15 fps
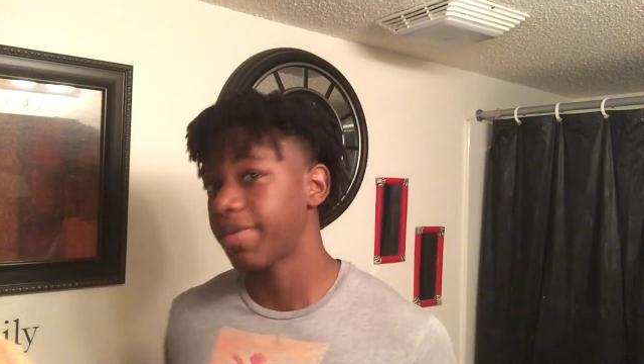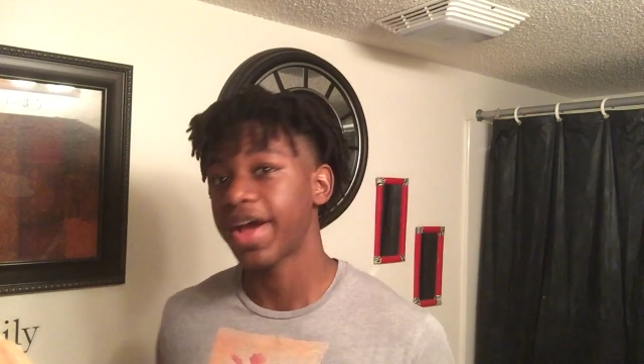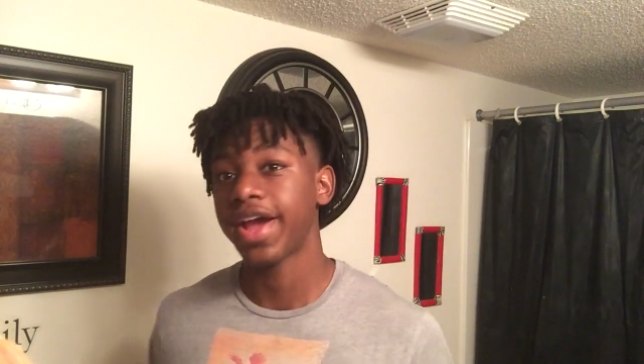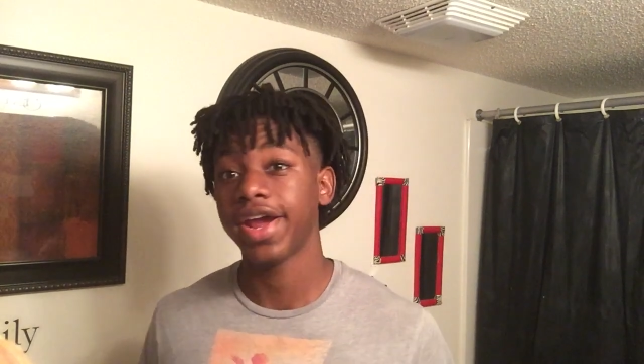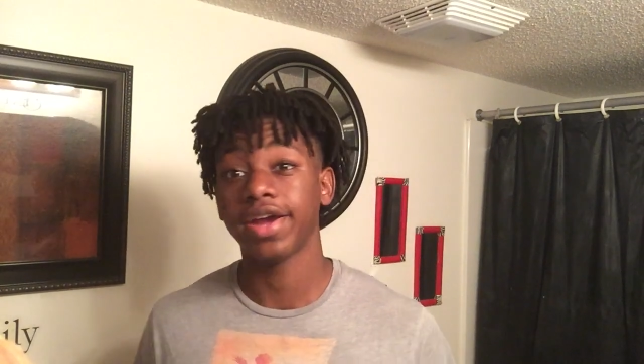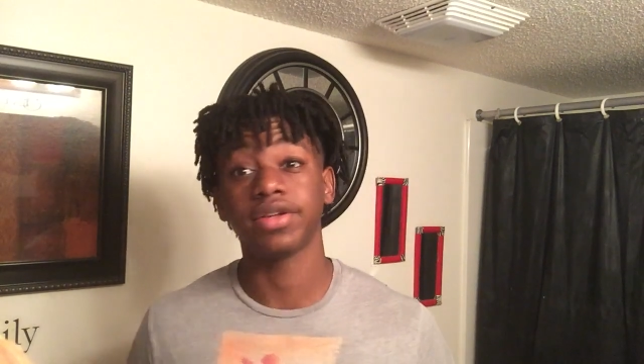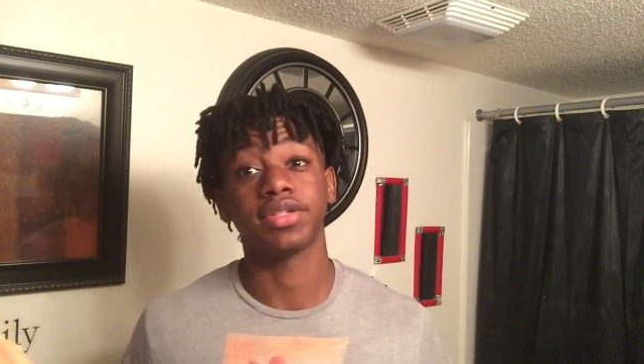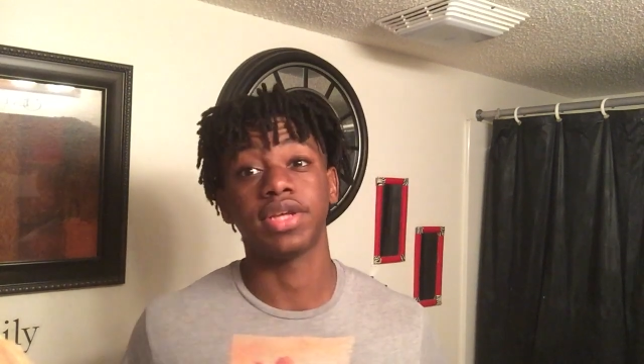my
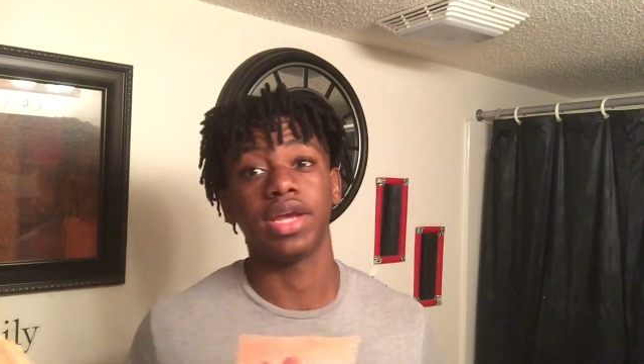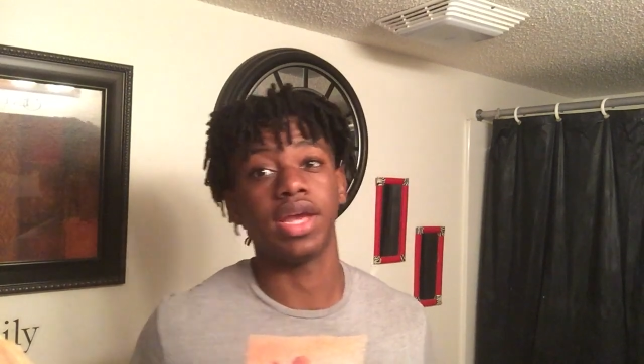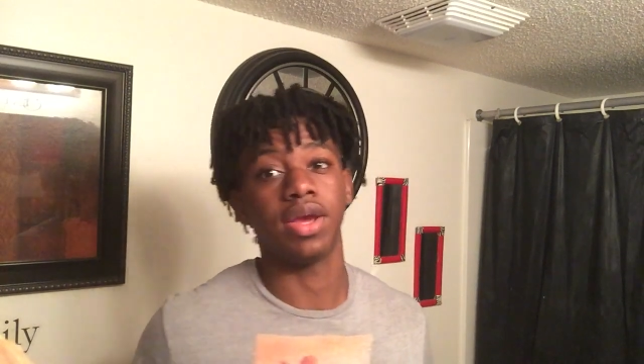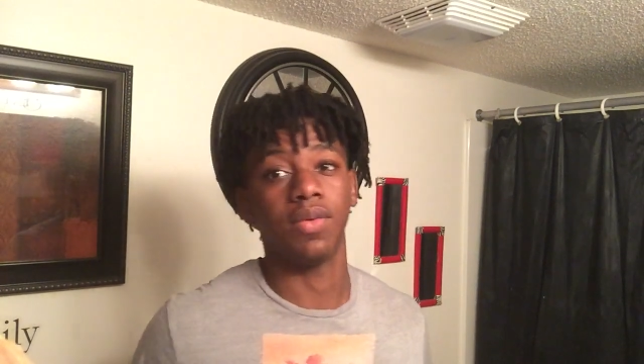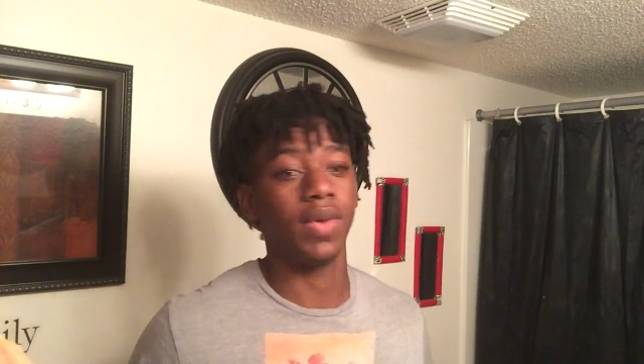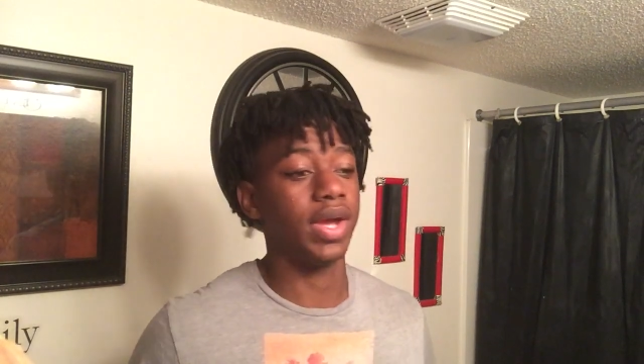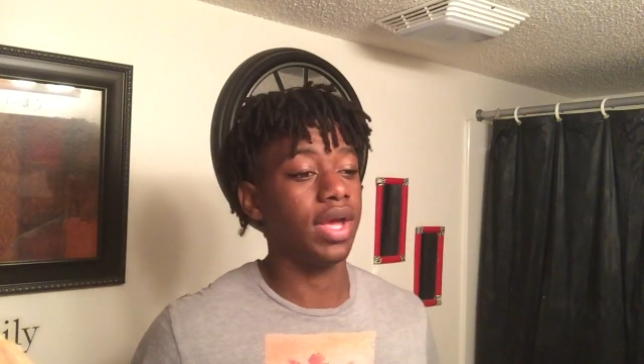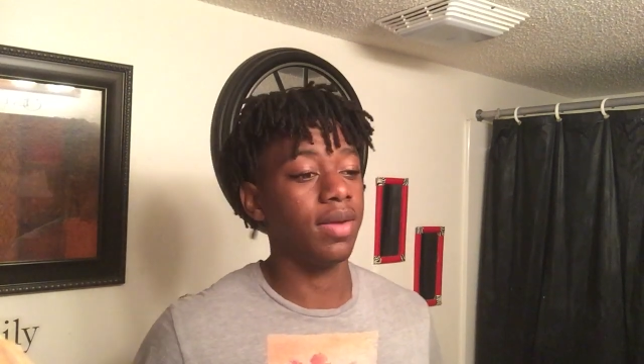hair is
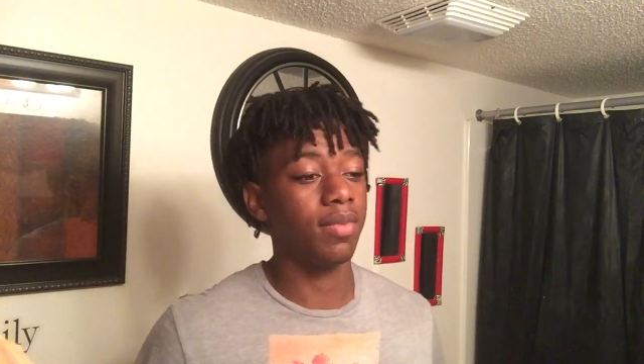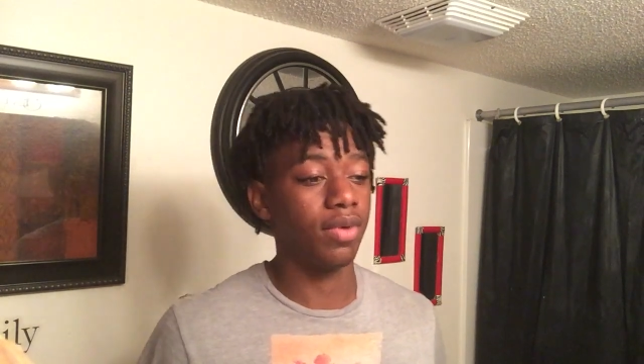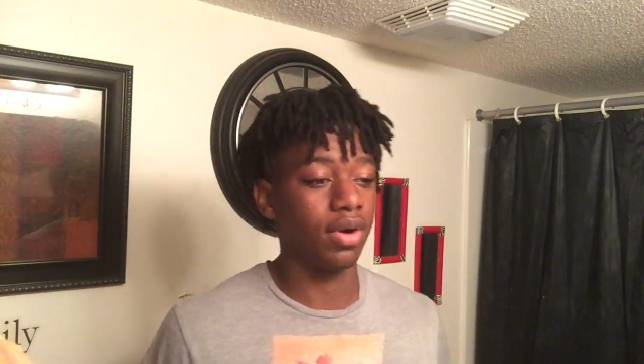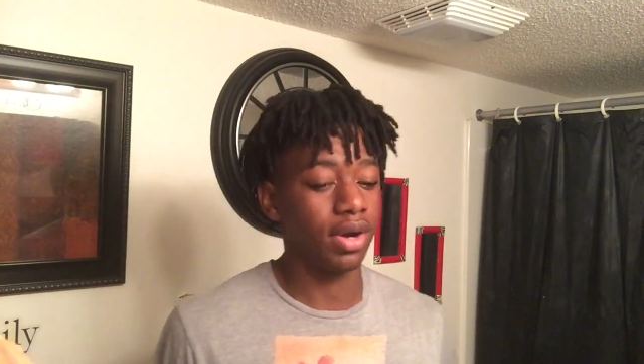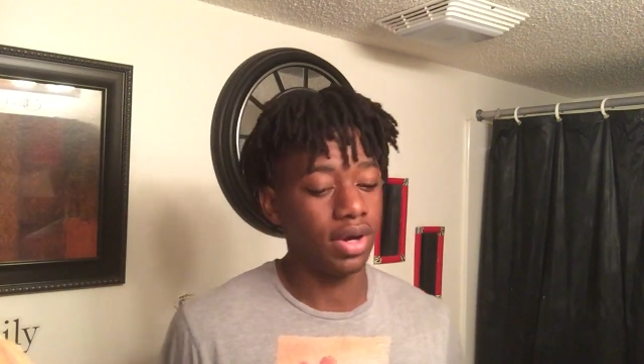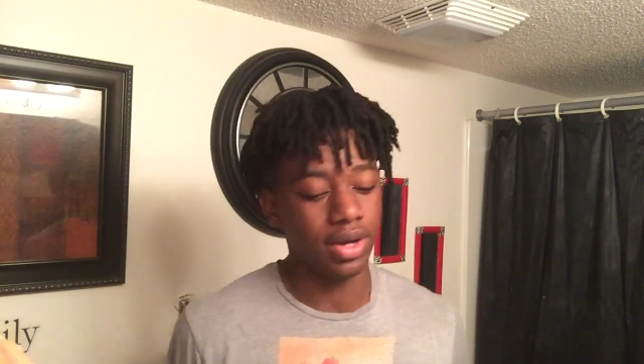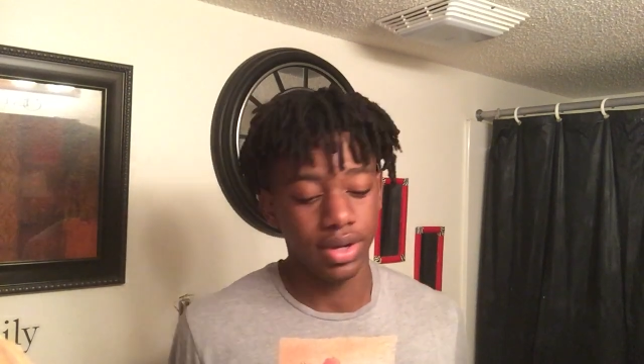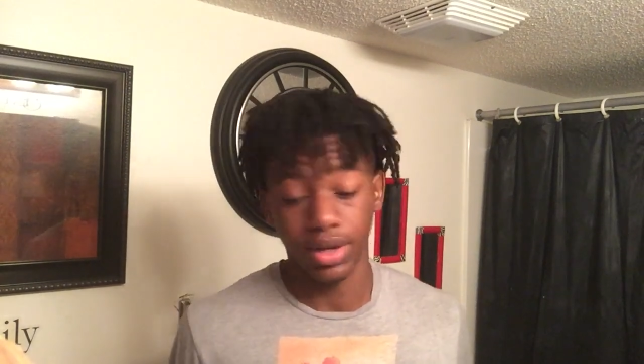hanging way
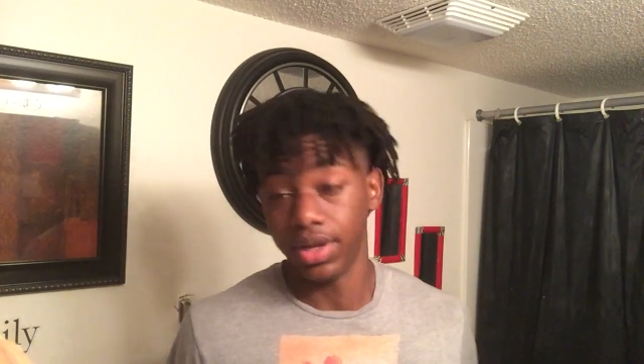more